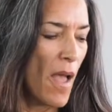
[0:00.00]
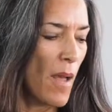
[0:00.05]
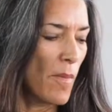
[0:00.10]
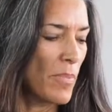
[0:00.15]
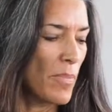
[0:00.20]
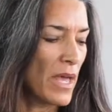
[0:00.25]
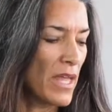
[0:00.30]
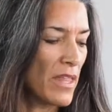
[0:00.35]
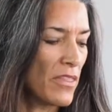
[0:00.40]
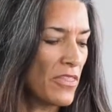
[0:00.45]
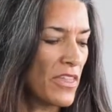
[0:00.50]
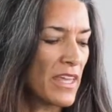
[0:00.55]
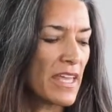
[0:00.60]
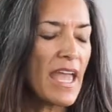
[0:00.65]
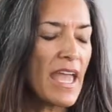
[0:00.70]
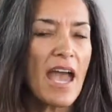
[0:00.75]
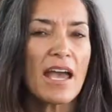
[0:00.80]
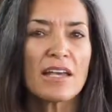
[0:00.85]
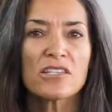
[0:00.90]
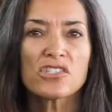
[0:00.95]
But the
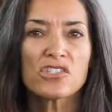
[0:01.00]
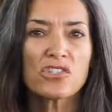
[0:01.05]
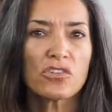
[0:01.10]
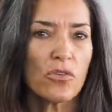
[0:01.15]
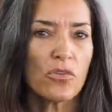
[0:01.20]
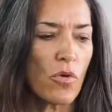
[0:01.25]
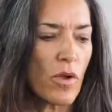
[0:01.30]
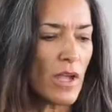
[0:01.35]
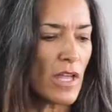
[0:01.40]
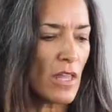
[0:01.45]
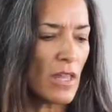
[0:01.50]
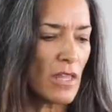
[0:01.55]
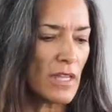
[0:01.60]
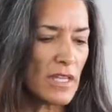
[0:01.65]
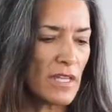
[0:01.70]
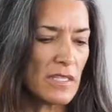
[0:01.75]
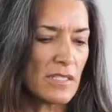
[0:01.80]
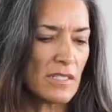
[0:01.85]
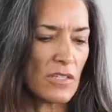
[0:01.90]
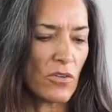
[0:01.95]
castor oil
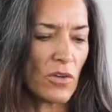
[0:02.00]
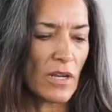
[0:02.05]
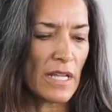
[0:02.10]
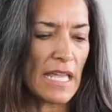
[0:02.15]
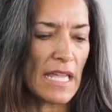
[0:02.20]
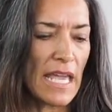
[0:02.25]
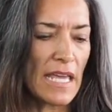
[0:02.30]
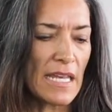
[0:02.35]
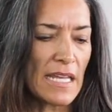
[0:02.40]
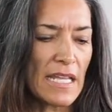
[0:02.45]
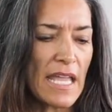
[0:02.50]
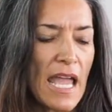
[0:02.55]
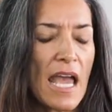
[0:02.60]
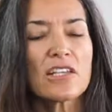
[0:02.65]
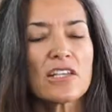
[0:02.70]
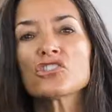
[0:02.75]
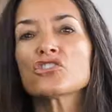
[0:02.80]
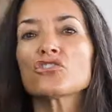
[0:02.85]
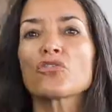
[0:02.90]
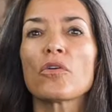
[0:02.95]
is an organic
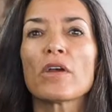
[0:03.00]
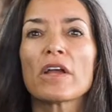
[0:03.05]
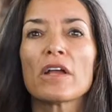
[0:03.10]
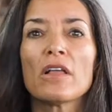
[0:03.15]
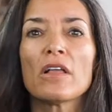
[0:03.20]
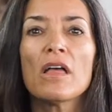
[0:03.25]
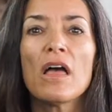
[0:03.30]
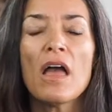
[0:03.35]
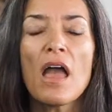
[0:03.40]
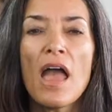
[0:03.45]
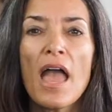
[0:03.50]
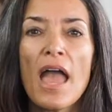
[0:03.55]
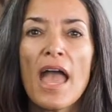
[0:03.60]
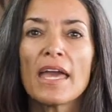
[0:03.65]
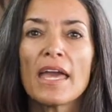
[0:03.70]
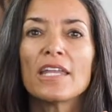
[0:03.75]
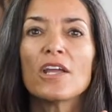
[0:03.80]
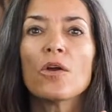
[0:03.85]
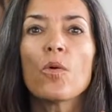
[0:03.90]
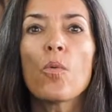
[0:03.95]
castor oil,
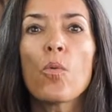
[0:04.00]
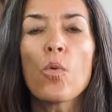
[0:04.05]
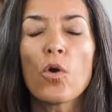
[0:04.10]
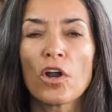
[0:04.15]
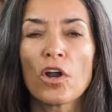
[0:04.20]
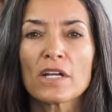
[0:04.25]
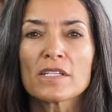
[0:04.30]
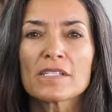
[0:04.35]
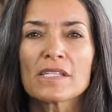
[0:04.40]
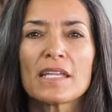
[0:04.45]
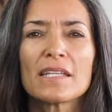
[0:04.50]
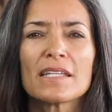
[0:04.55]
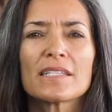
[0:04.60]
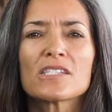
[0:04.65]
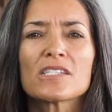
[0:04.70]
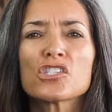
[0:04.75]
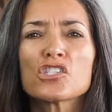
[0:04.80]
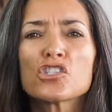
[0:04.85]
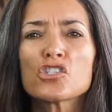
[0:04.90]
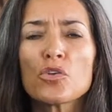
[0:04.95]
and it works, and it's
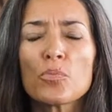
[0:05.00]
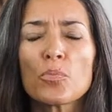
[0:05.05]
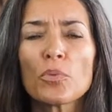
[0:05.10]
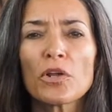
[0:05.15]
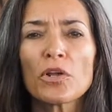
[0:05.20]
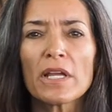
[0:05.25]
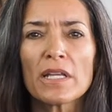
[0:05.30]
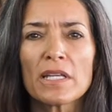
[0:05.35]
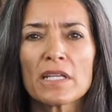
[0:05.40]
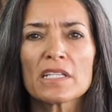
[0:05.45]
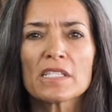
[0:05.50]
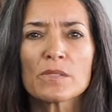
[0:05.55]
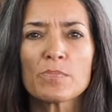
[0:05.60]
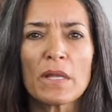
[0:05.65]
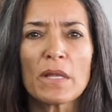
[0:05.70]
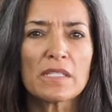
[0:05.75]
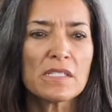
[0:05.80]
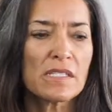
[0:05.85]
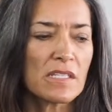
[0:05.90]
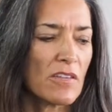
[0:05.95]
super
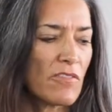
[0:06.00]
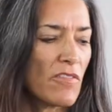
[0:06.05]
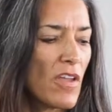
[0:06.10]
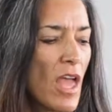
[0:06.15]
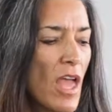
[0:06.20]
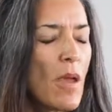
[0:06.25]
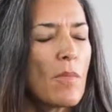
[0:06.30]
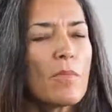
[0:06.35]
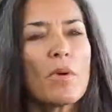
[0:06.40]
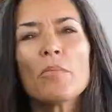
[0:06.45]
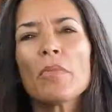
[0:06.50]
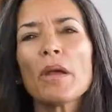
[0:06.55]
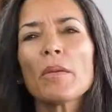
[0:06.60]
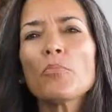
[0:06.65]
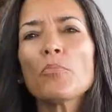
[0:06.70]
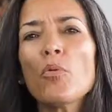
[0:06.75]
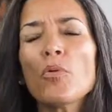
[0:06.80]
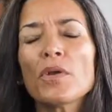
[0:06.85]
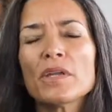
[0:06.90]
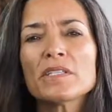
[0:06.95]
inexpensive. But my
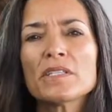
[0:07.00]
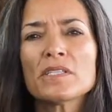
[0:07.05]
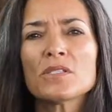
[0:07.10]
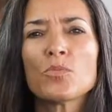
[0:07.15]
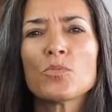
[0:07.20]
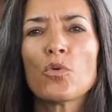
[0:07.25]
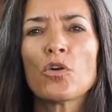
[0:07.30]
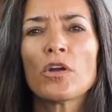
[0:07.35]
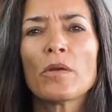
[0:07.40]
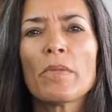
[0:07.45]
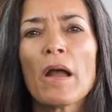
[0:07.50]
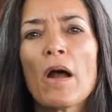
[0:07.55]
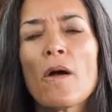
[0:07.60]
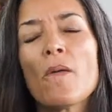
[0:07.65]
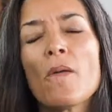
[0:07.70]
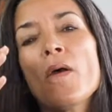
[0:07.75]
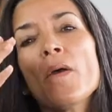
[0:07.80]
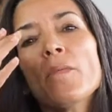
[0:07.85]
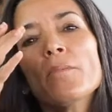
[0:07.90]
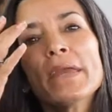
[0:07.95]
point is more about
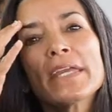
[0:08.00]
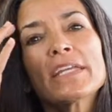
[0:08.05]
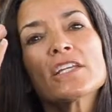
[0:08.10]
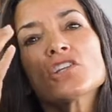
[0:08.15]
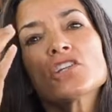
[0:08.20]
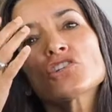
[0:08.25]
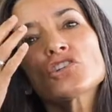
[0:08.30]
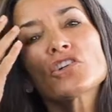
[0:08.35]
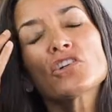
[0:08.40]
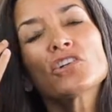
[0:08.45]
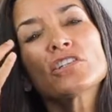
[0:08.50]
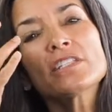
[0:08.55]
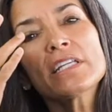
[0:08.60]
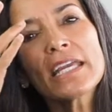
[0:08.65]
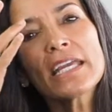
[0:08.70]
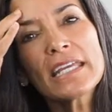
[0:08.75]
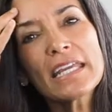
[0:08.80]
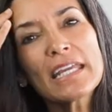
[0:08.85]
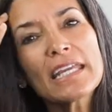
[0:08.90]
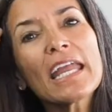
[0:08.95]
making sure you're
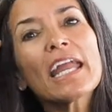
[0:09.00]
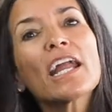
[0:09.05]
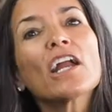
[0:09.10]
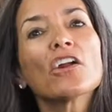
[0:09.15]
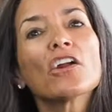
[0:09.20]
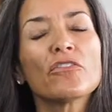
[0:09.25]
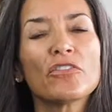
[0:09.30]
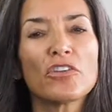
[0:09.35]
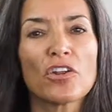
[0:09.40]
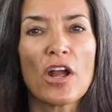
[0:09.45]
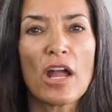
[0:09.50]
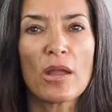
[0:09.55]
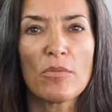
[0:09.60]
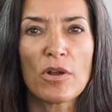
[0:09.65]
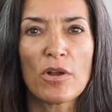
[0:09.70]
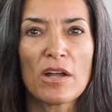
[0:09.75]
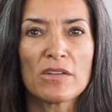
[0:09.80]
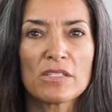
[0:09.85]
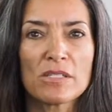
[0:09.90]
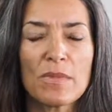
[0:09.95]
taking care of your
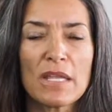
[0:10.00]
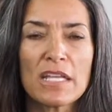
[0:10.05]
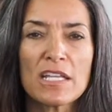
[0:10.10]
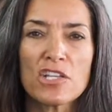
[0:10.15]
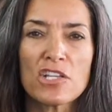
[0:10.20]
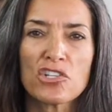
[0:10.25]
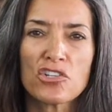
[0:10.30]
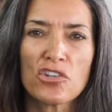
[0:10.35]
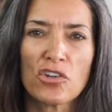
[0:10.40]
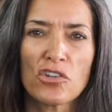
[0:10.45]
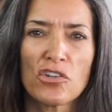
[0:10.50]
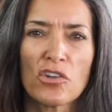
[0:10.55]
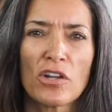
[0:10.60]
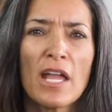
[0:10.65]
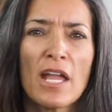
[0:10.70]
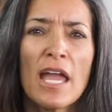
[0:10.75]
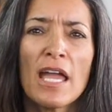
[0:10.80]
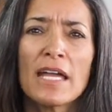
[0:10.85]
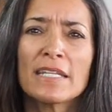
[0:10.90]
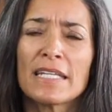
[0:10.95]
eyebrows, making sure you're
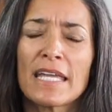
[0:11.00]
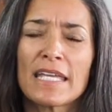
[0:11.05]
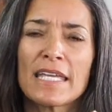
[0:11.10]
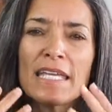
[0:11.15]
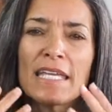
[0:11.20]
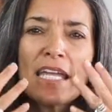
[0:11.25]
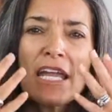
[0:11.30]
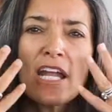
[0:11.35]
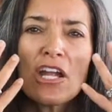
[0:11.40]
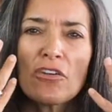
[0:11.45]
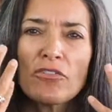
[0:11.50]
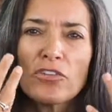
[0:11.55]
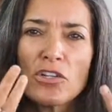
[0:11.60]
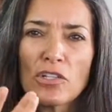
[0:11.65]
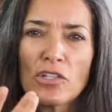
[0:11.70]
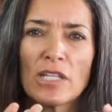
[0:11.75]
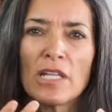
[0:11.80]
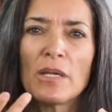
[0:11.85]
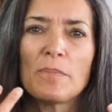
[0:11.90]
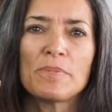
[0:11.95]
taking care of your
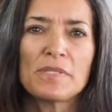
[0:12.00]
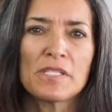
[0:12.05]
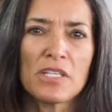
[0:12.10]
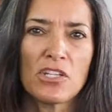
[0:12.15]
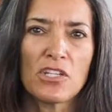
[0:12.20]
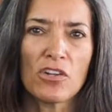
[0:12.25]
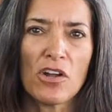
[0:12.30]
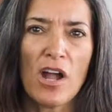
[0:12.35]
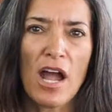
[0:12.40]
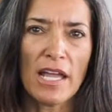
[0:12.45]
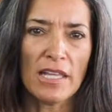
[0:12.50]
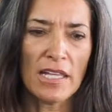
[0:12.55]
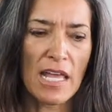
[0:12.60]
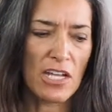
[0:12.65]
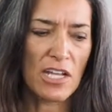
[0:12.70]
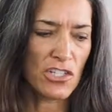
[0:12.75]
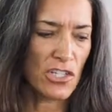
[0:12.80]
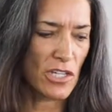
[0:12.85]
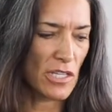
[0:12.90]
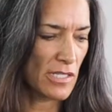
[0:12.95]
lips and your
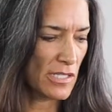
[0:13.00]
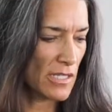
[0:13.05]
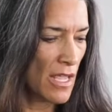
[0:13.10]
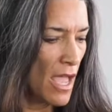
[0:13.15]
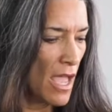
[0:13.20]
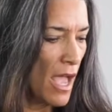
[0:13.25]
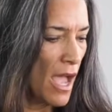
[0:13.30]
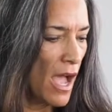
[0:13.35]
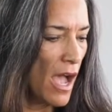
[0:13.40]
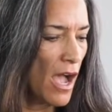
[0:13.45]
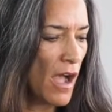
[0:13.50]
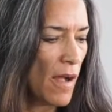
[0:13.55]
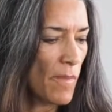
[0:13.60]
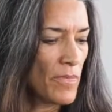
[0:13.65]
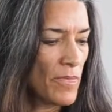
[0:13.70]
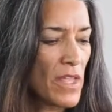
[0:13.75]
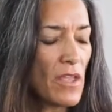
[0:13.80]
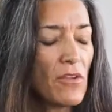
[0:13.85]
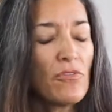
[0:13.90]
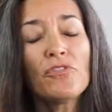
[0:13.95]
eyelashes.
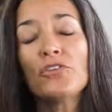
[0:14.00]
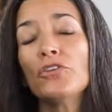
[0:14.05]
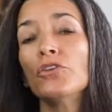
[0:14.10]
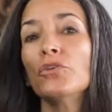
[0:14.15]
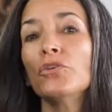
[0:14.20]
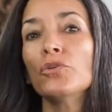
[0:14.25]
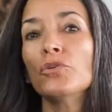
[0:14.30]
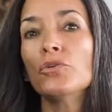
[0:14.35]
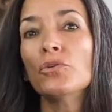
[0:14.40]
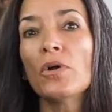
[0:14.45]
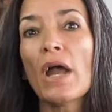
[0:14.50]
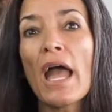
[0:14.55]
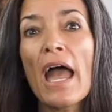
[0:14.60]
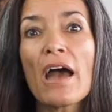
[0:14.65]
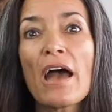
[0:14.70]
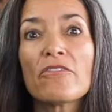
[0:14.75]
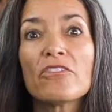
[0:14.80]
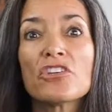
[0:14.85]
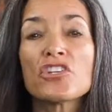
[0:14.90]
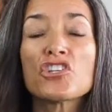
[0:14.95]
Um, if you
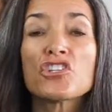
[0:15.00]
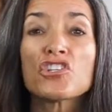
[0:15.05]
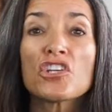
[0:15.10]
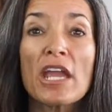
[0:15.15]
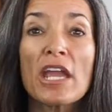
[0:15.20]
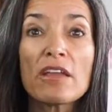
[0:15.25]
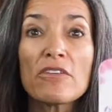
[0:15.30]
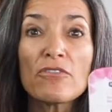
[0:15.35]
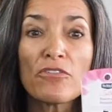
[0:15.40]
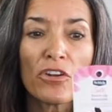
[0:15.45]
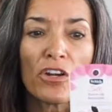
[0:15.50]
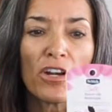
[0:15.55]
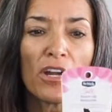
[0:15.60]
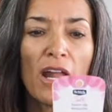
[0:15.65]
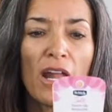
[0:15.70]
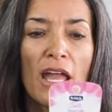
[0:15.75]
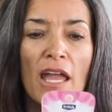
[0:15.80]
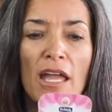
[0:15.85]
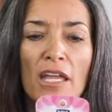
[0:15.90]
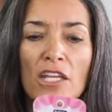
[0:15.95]
have a shaver,
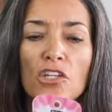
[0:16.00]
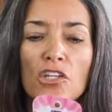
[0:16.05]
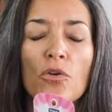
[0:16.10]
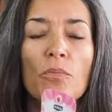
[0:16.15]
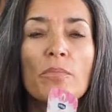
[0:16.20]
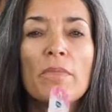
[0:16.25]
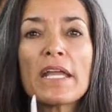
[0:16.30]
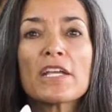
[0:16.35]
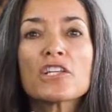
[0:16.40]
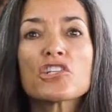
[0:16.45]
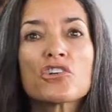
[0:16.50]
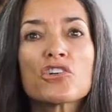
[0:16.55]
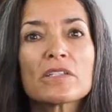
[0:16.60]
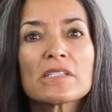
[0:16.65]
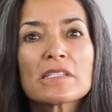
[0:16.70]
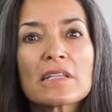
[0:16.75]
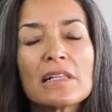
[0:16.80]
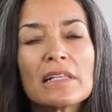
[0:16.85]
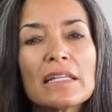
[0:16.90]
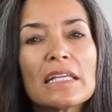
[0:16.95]
you know, make sure
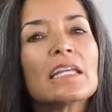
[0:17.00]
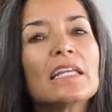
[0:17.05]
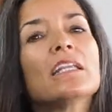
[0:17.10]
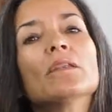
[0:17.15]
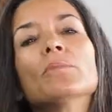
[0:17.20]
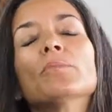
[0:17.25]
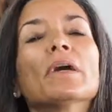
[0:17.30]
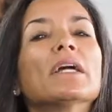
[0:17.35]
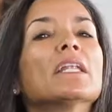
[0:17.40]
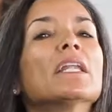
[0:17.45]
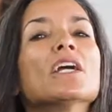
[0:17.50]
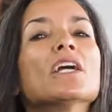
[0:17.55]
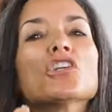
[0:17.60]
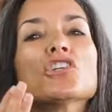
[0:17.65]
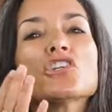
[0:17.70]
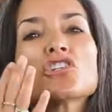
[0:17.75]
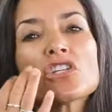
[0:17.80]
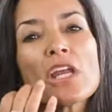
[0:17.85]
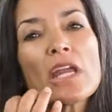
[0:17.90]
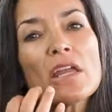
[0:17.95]
it's clean, but
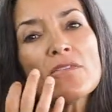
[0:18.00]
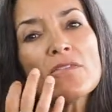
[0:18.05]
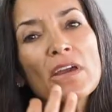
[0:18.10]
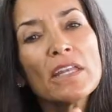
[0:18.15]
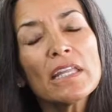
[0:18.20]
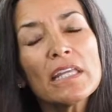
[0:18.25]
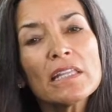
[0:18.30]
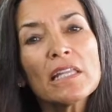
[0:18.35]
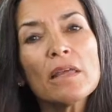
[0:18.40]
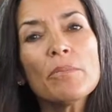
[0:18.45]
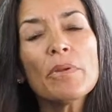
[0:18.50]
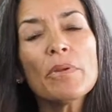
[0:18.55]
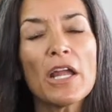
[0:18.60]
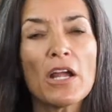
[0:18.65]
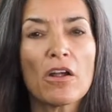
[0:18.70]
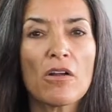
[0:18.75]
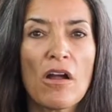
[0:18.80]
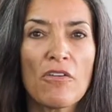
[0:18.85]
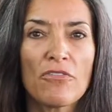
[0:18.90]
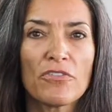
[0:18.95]
shave any lip
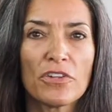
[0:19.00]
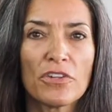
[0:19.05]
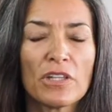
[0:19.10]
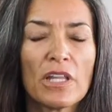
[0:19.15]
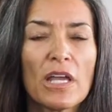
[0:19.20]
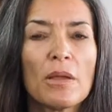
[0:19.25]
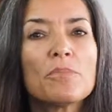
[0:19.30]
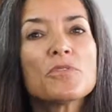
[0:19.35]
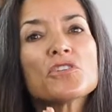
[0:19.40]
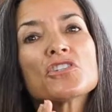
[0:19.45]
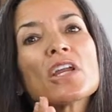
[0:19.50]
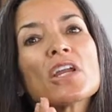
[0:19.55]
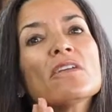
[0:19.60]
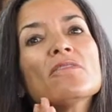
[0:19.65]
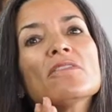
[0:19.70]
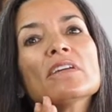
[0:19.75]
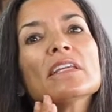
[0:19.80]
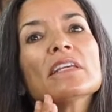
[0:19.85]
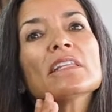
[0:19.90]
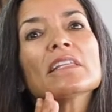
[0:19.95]
hair off your lip, shave
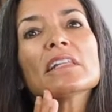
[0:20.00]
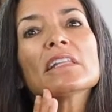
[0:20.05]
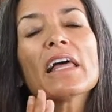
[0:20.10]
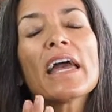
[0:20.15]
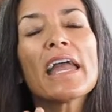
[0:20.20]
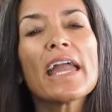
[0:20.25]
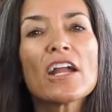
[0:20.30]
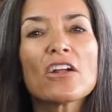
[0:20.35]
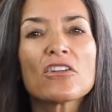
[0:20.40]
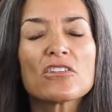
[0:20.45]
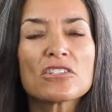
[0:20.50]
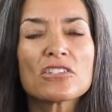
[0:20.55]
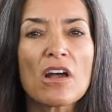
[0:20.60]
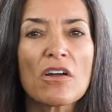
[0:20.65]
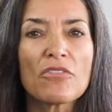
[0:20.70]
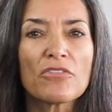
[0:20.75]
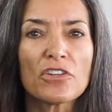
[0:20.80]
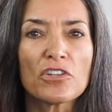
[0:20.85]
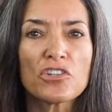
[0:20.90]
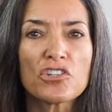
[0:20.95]
any little hairs
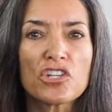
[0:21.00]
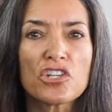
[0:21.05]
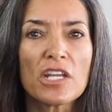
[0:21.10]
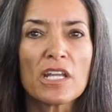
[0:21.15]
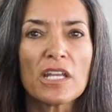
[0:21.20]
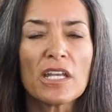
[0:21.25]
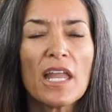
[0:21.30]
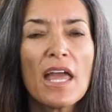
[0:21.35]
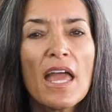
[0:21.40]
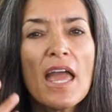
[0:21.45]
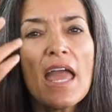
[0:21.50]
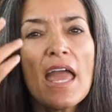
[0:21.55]
off your chin.